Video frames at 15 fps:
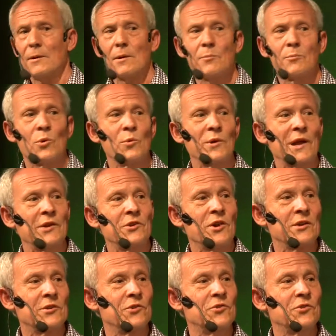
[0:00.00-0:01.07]
But when I
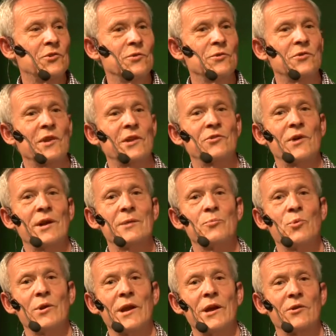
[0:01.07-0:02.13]
talk to students, I try to
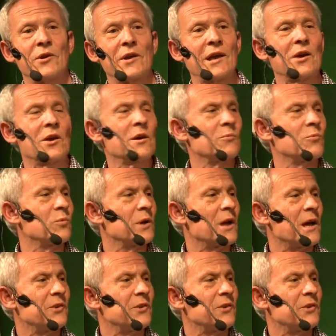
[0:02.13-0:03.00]
point out, okay, when I